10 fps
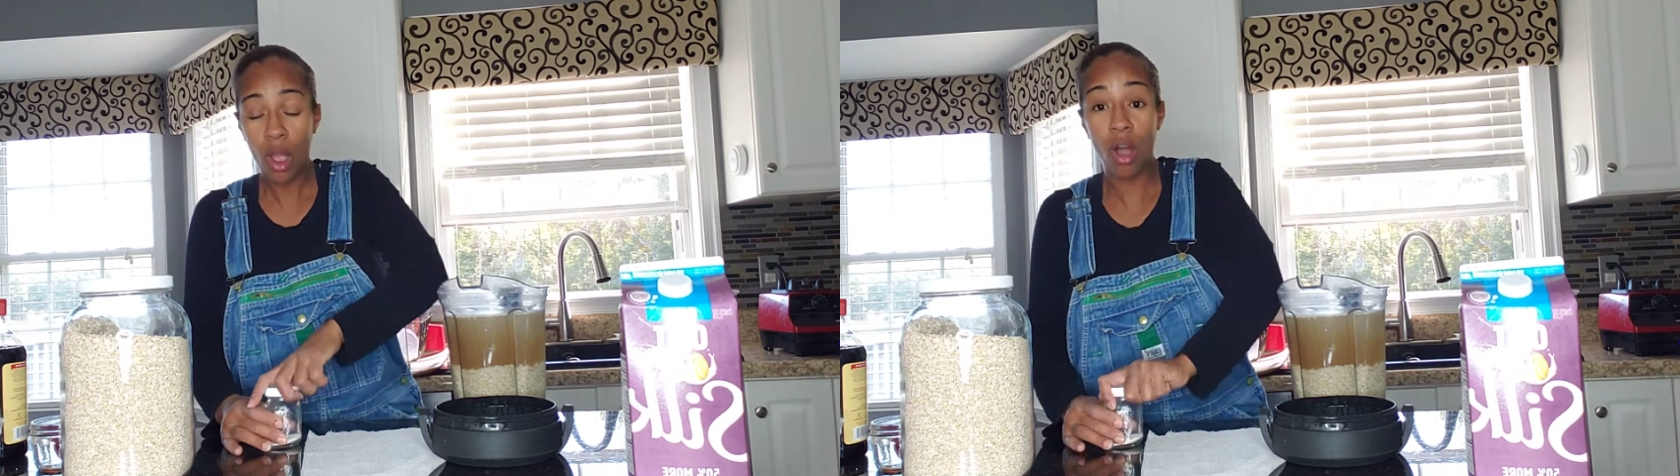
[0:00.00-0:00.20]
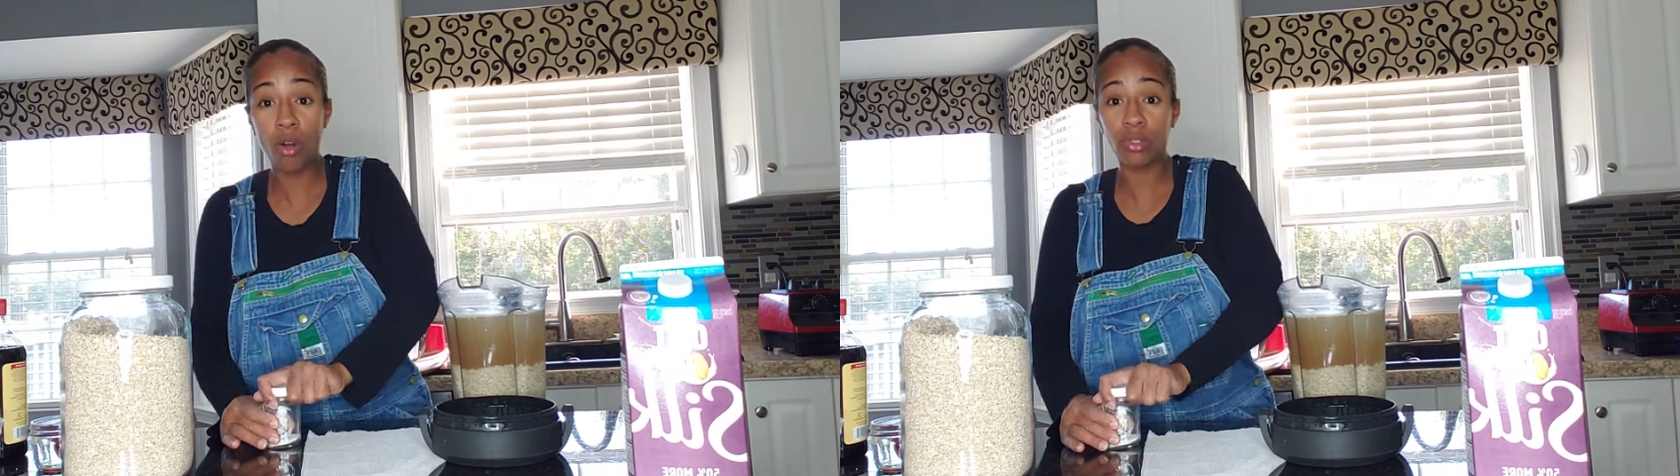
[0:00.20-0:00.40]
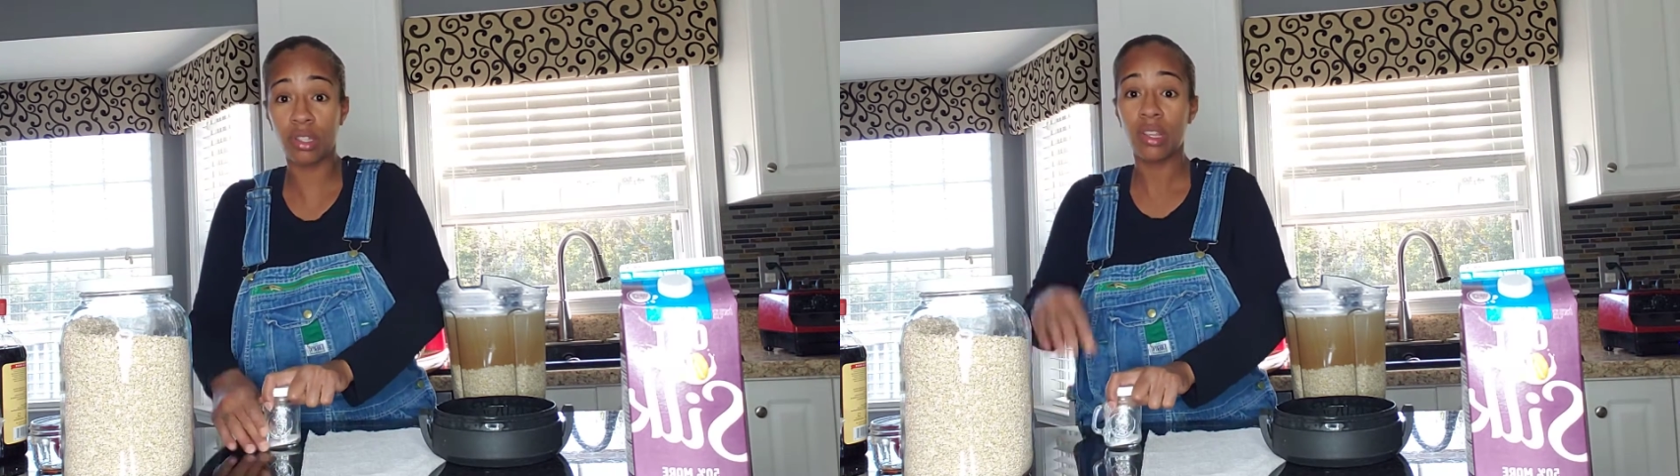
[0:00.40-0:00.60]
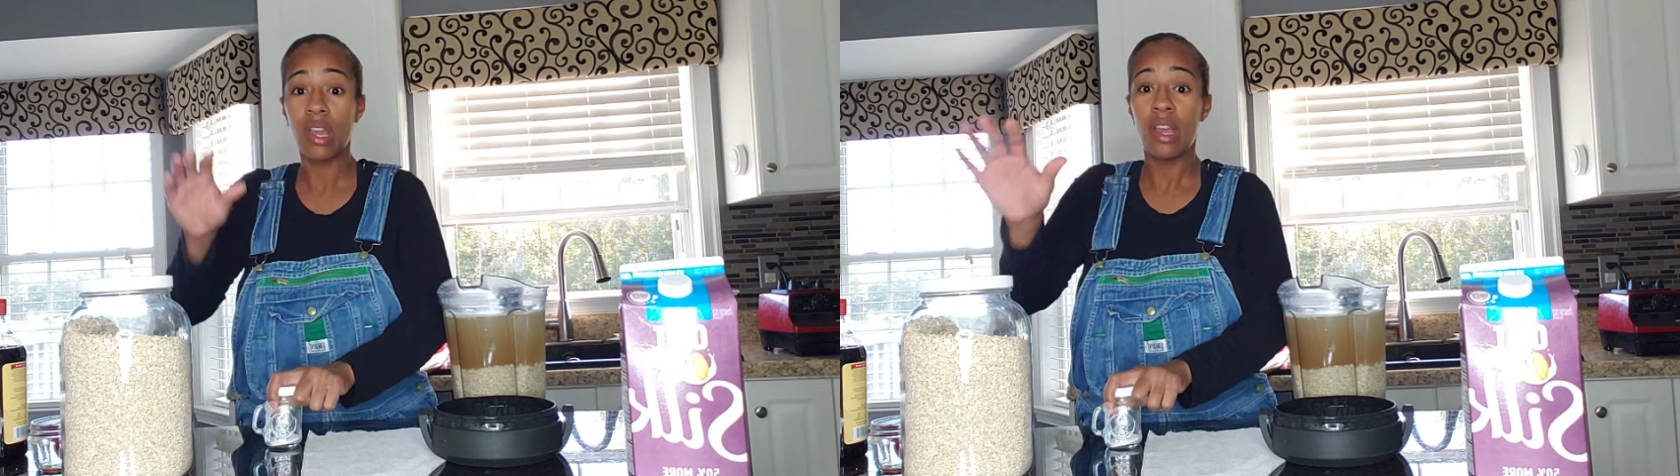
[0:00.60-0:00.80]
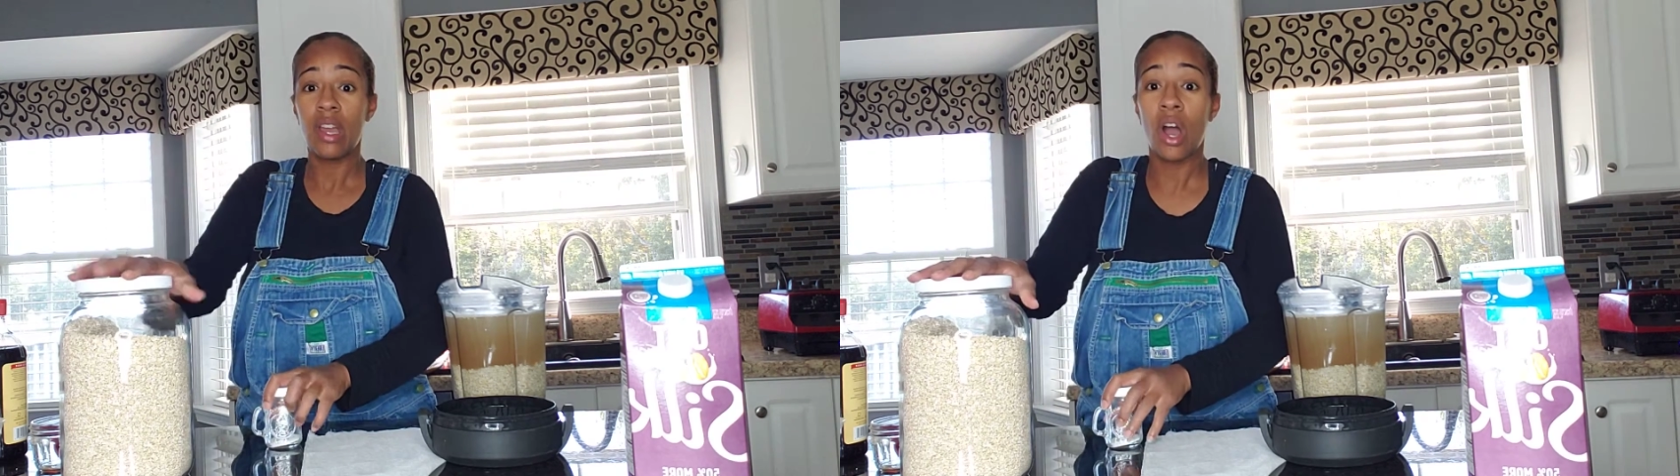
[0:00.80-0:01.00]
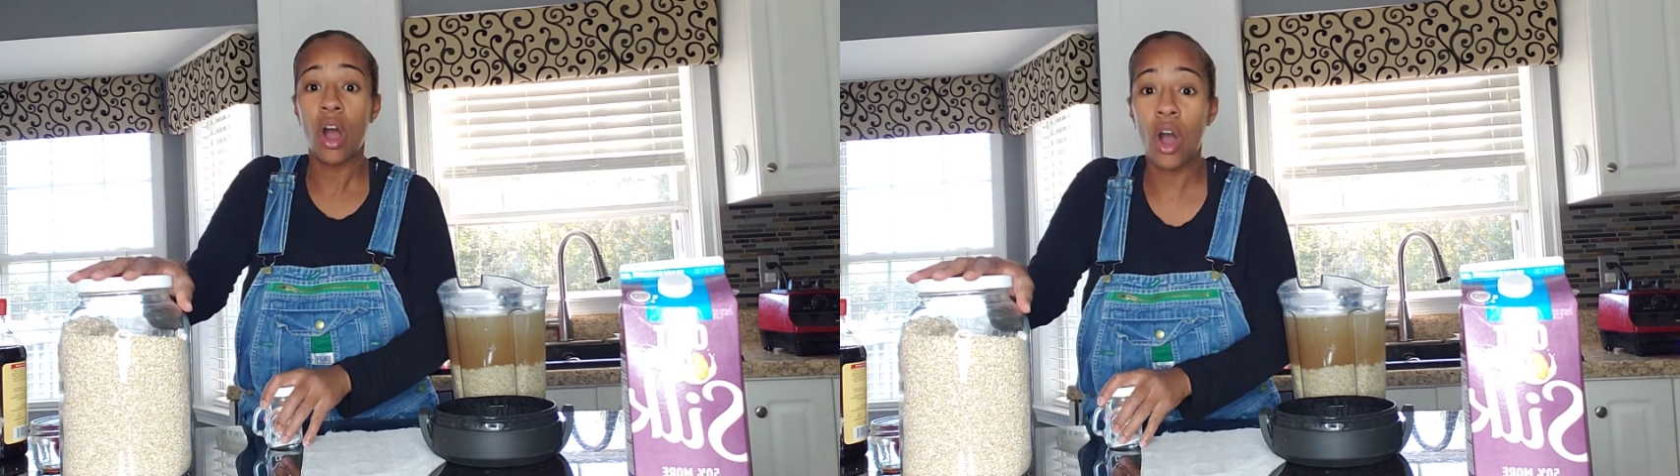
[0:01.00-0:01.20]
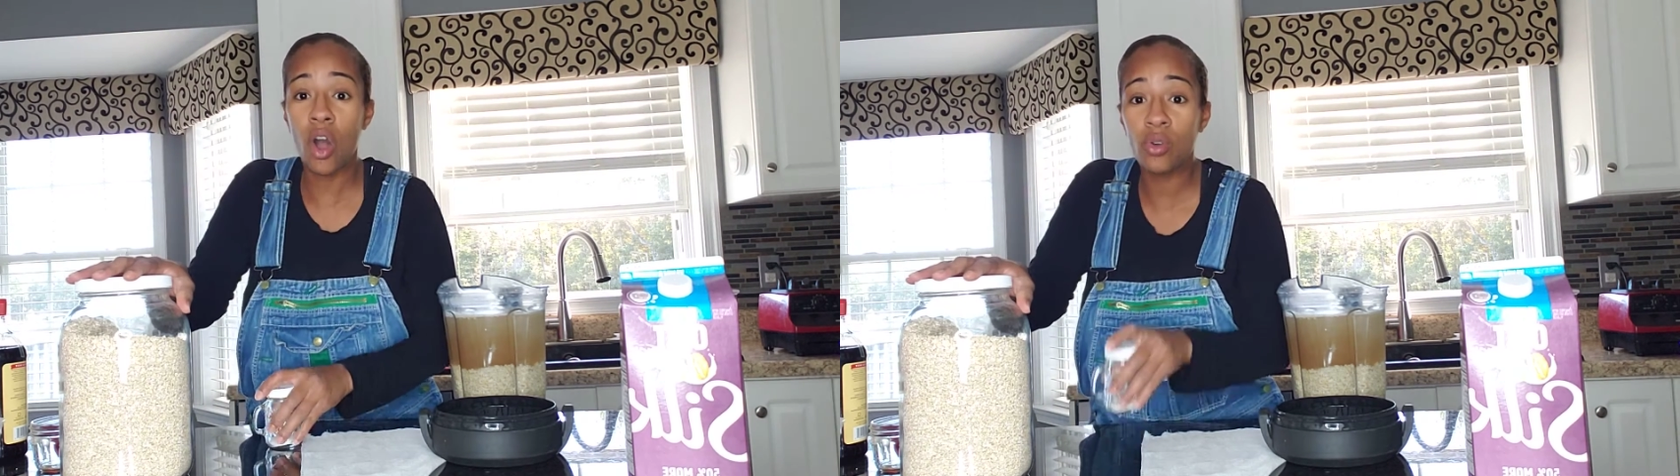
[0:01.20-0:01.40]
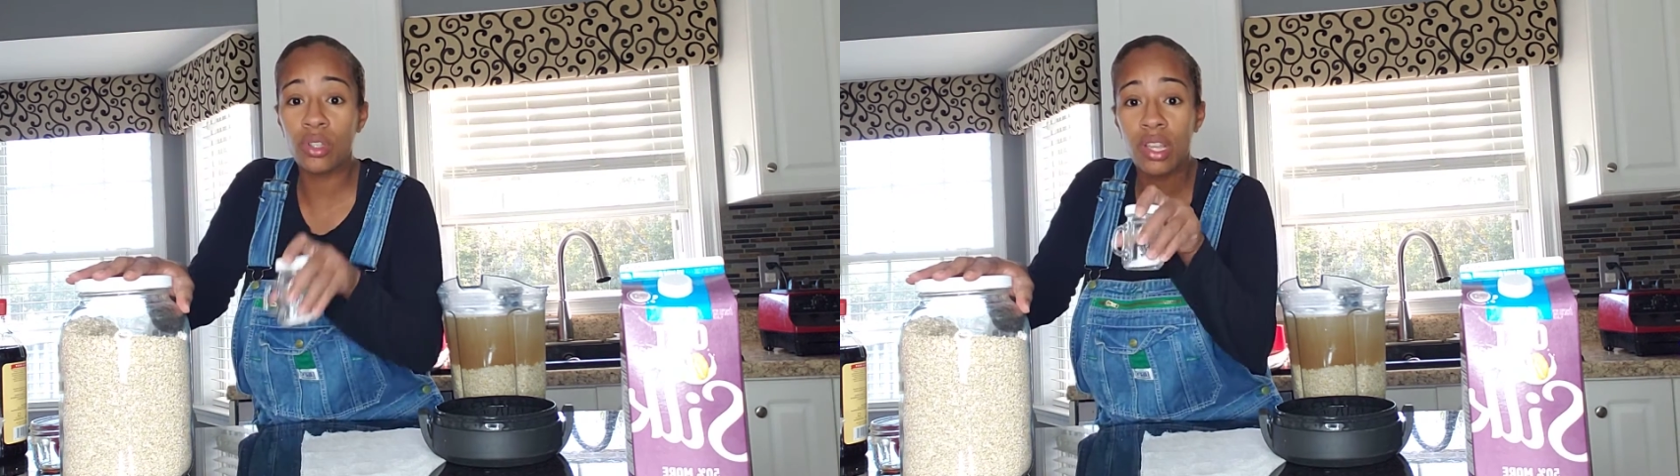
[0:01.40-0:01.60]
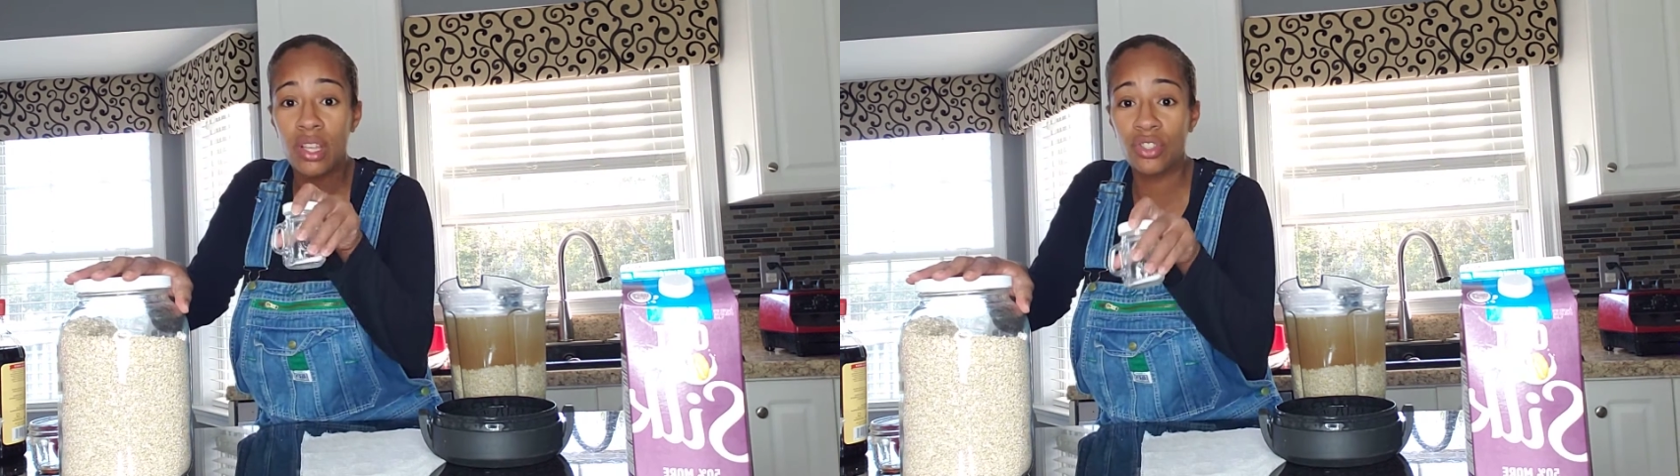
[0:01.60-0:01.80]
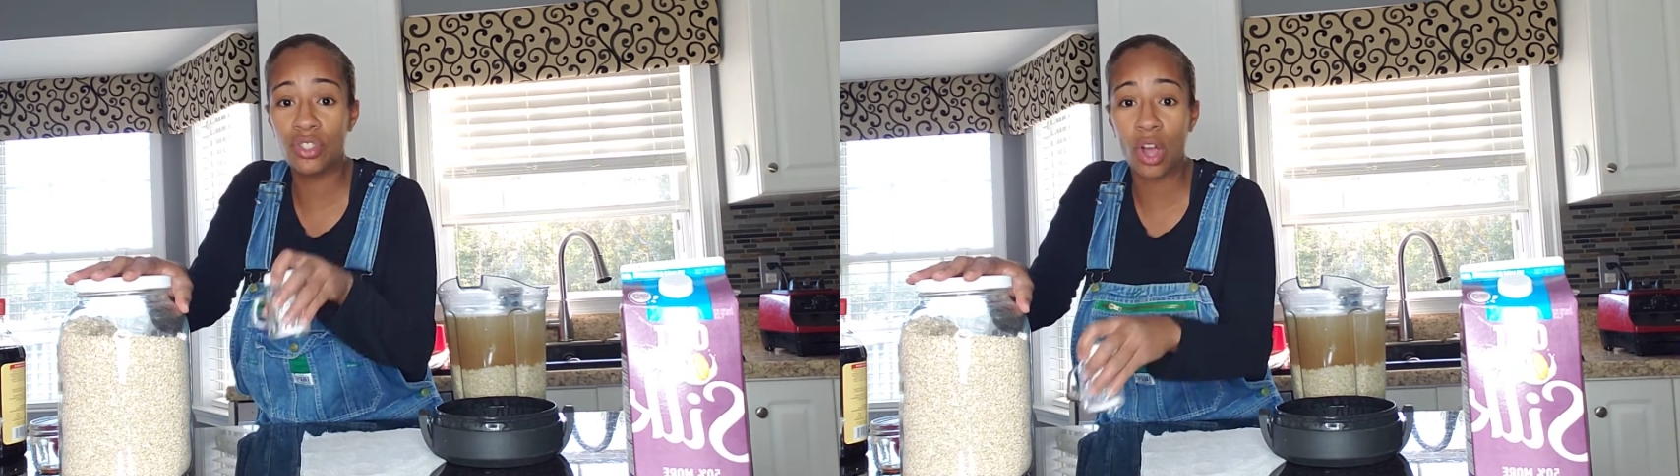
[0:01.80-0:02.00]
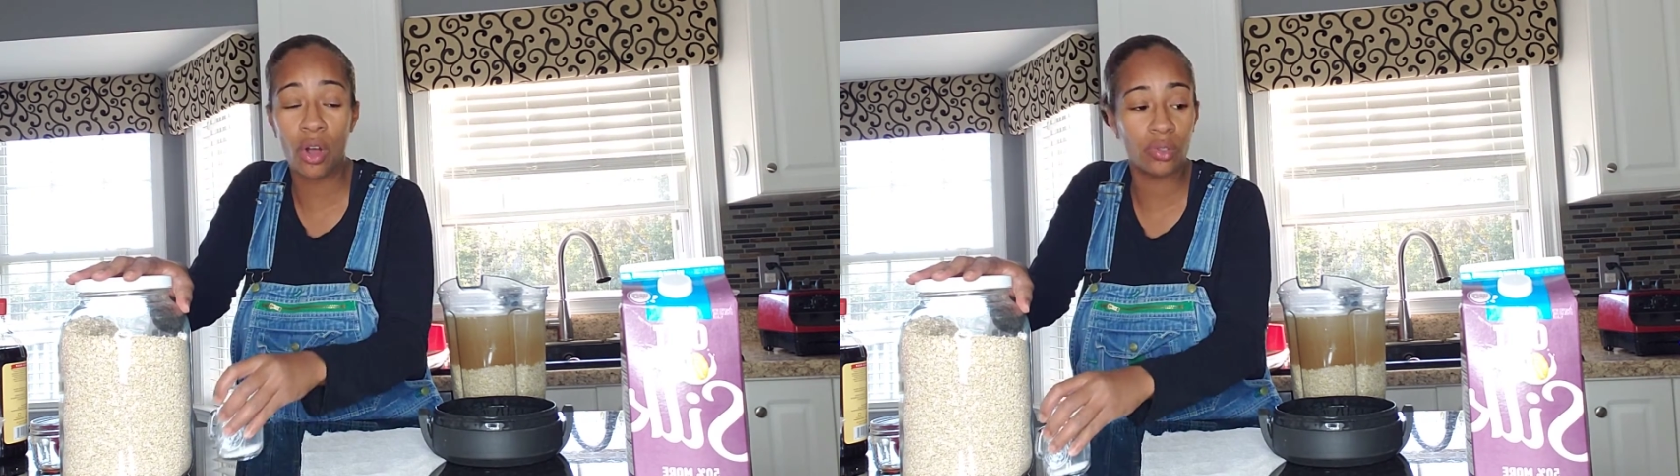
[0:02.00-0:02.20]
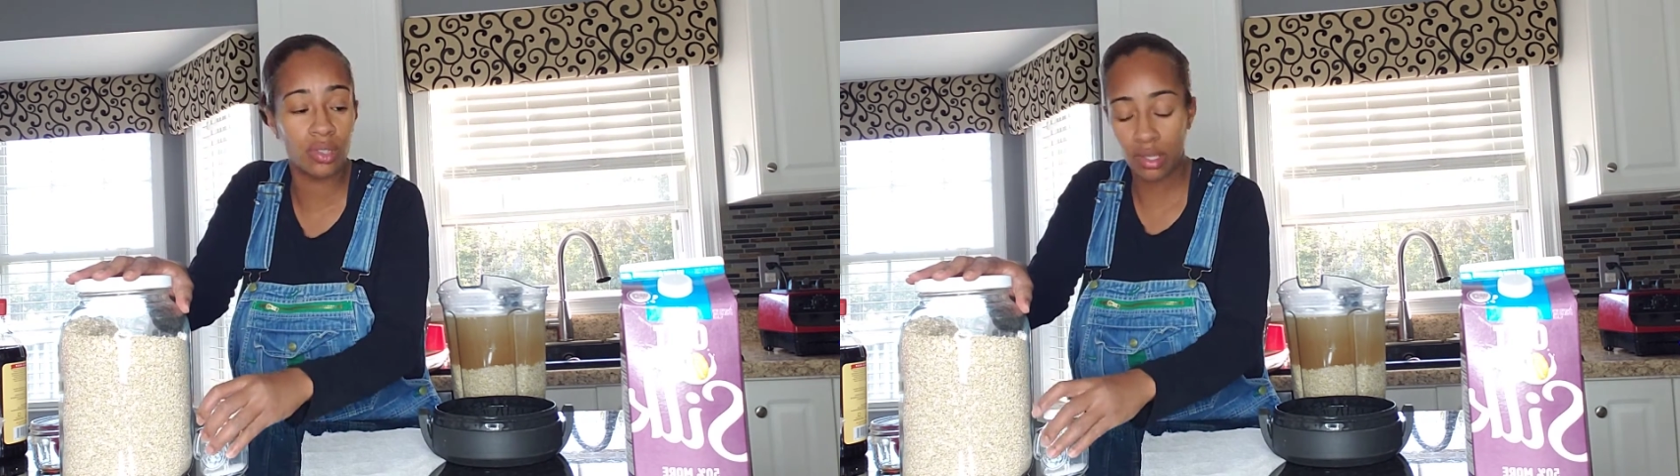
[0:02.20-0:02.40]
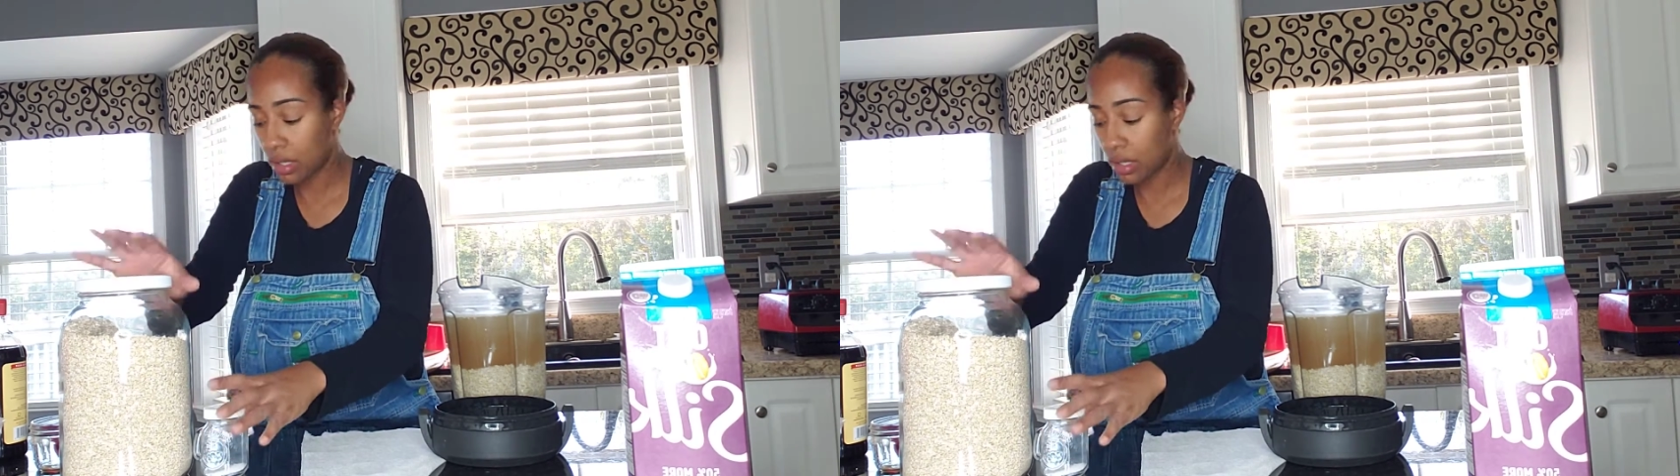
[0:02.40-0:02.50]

Oats, salt.